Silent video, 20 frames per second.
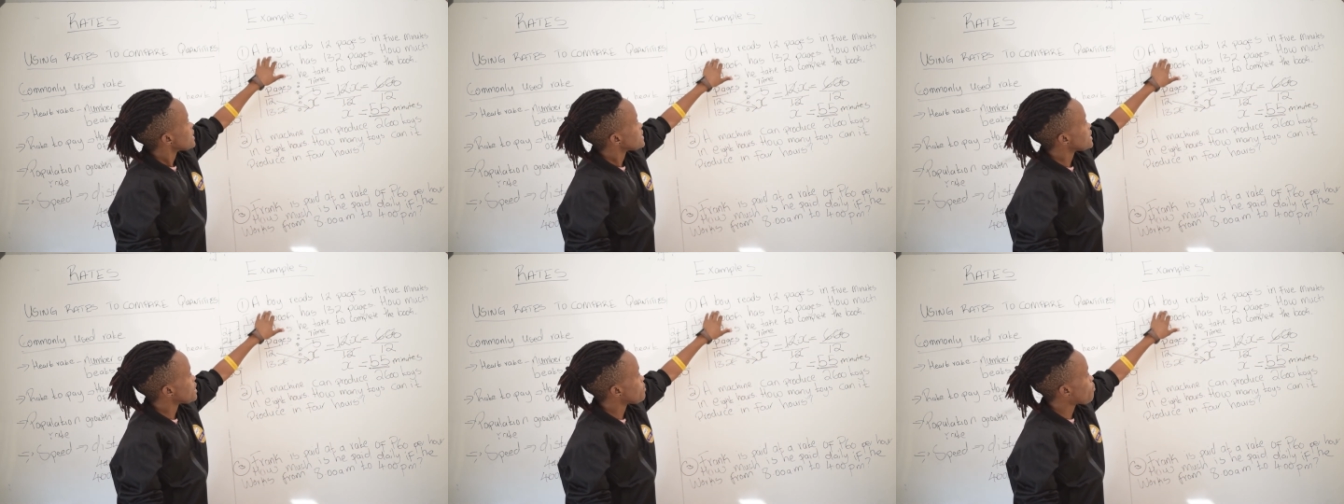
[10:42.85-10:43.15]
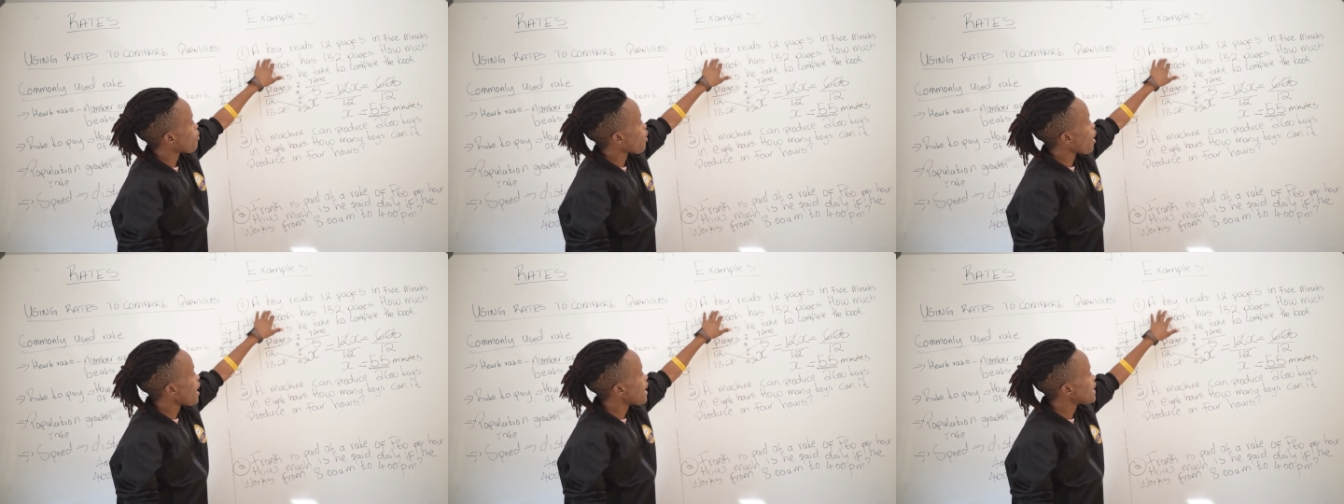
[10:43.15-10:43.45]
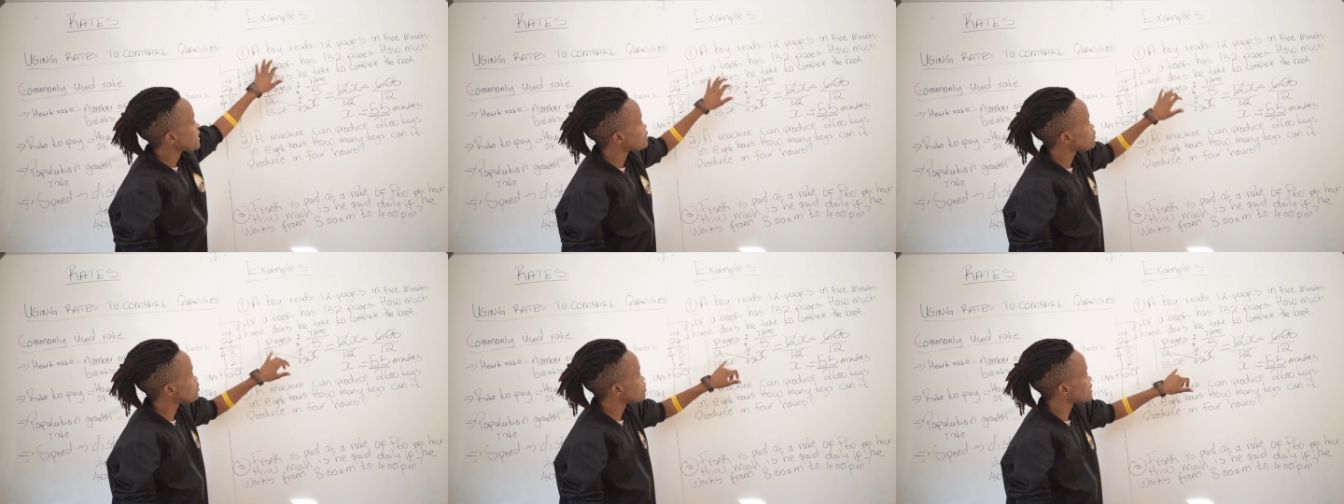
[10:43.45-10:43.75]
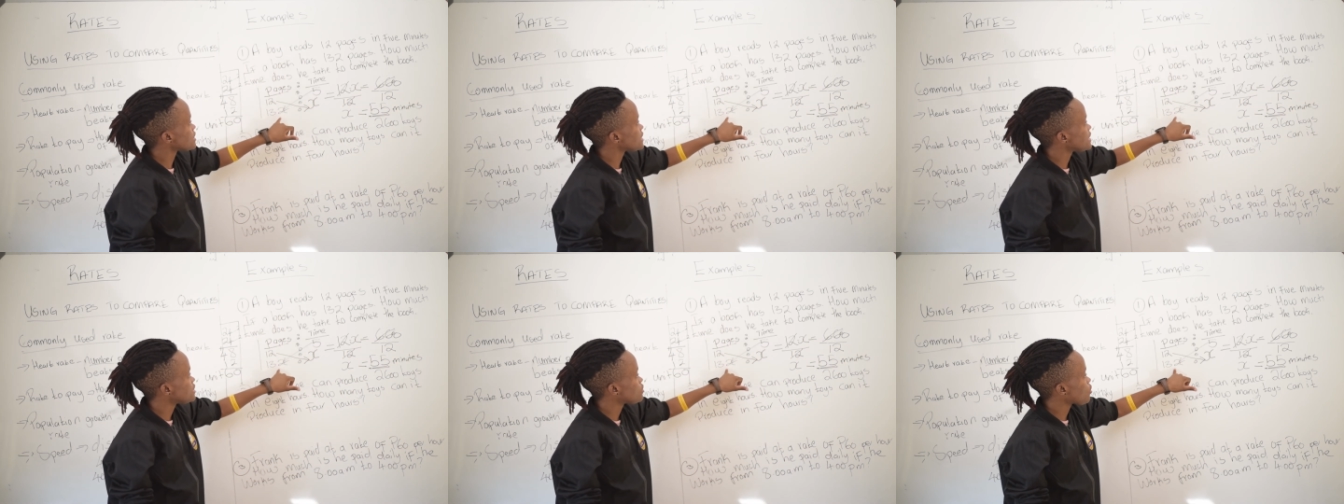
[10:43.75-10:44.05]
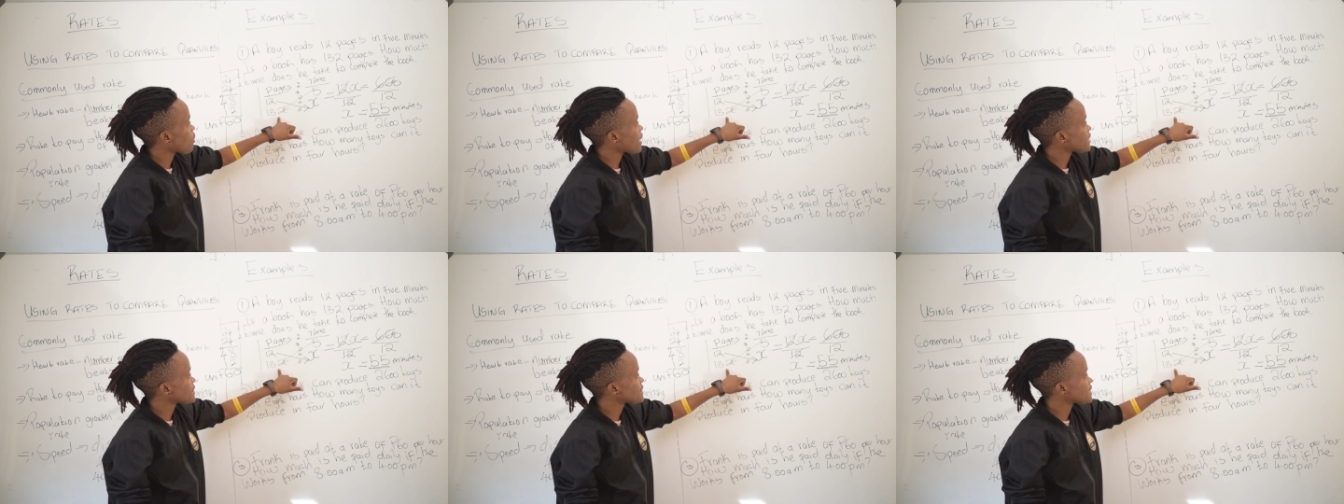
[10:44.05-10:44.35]
the boy to
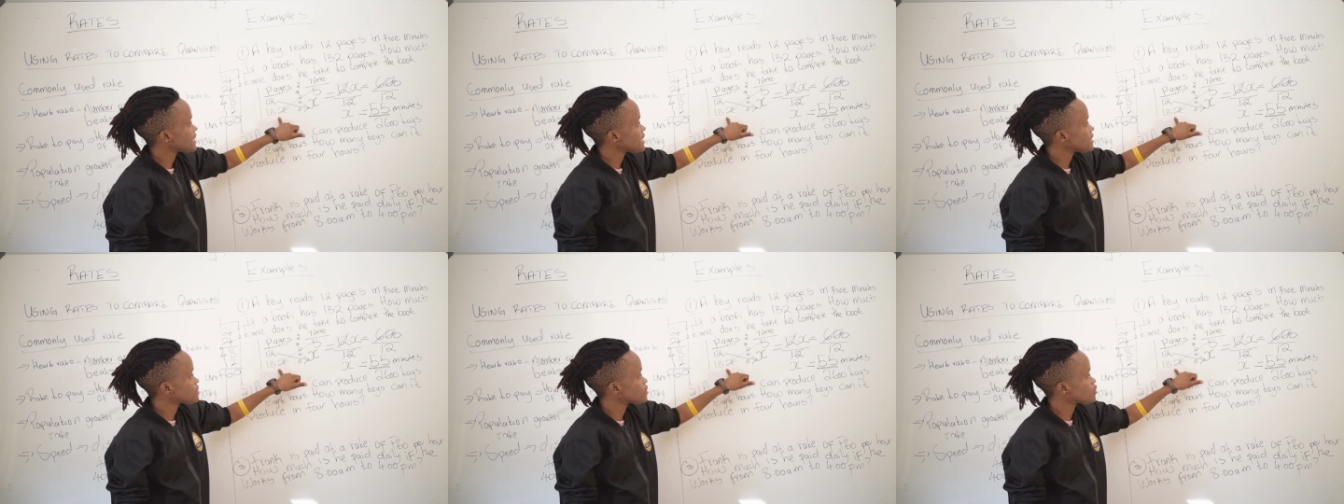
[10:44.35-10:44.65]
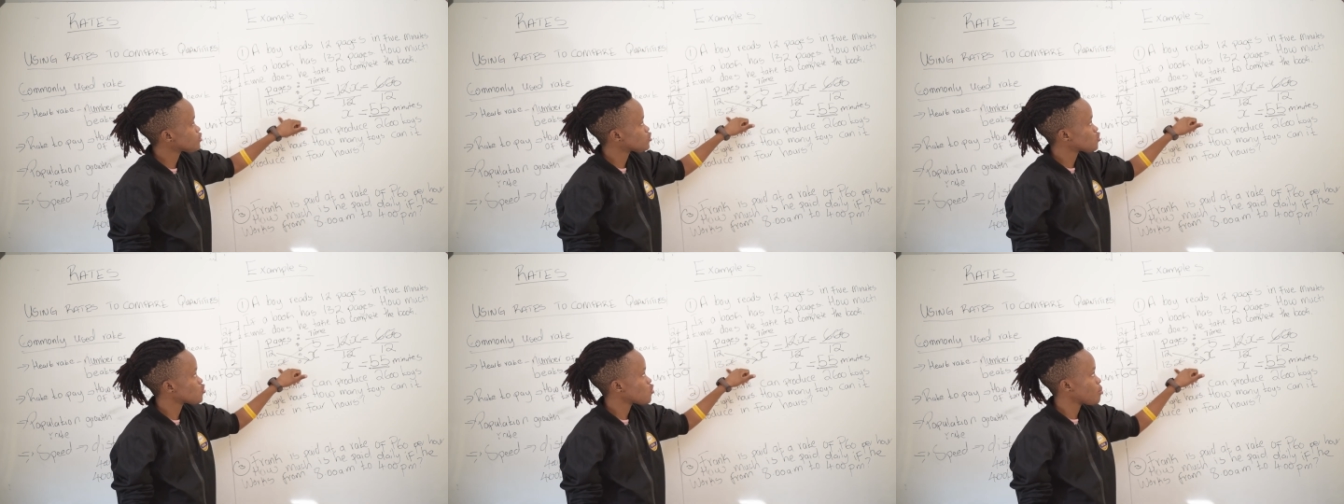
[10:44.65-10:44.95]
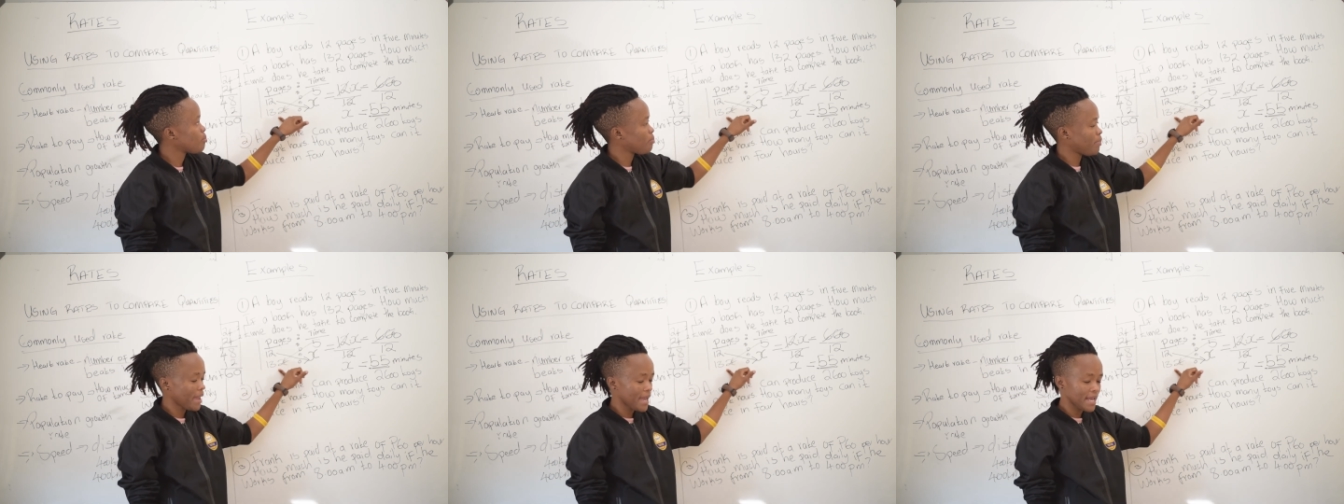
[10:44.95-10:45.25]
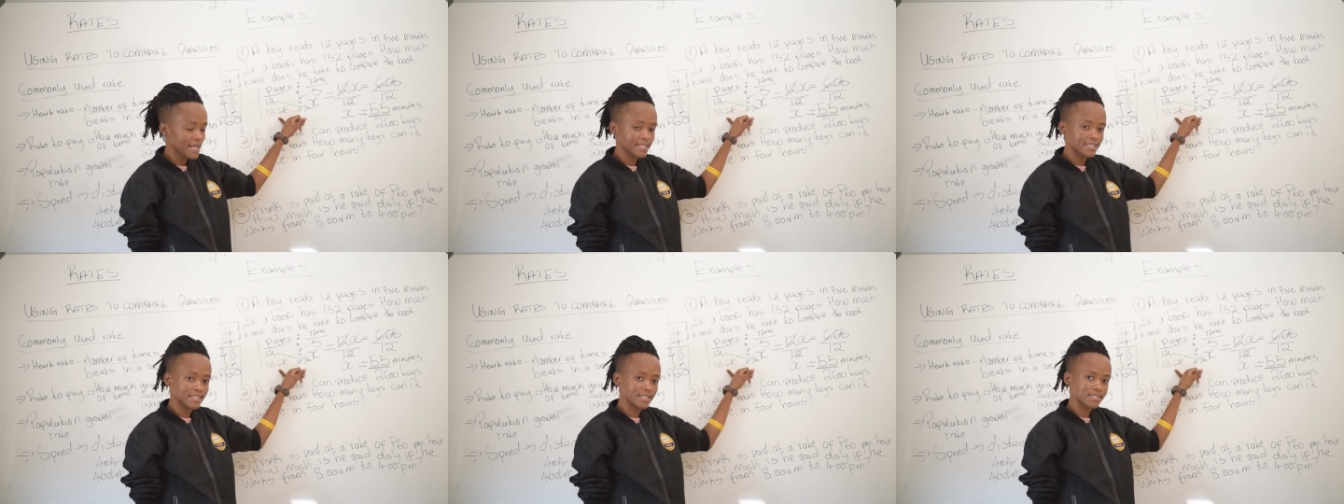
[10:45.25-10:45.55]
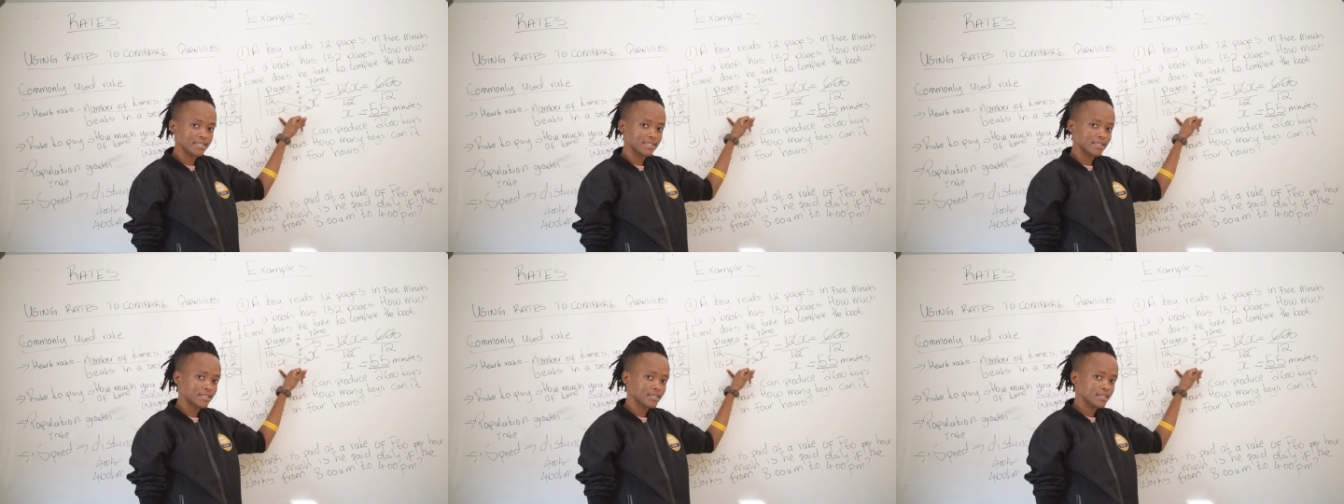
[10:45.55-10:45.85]
read 132
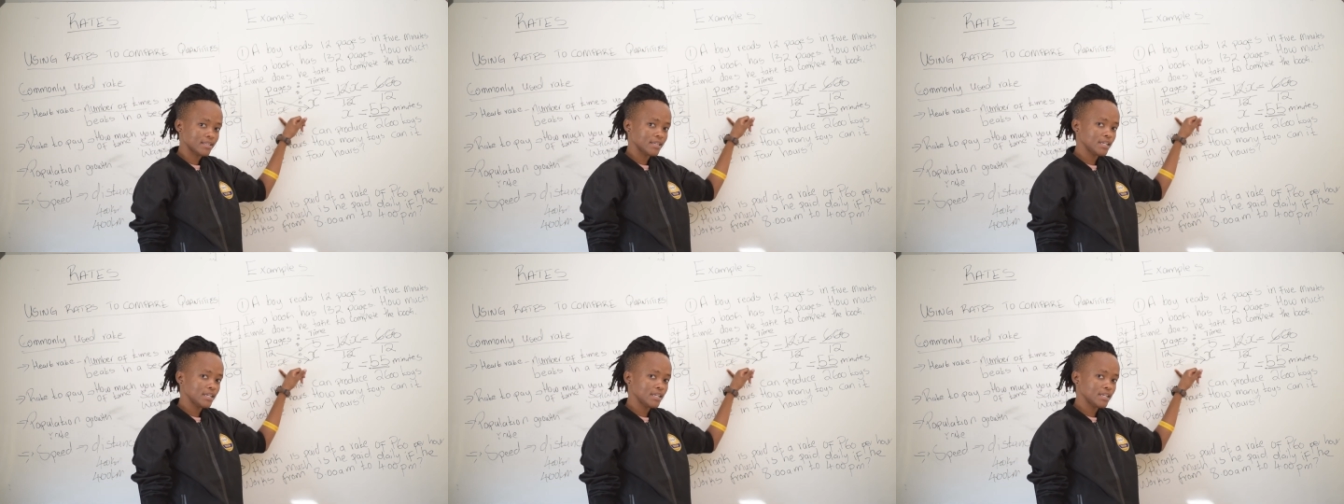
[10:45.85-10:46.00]
pages,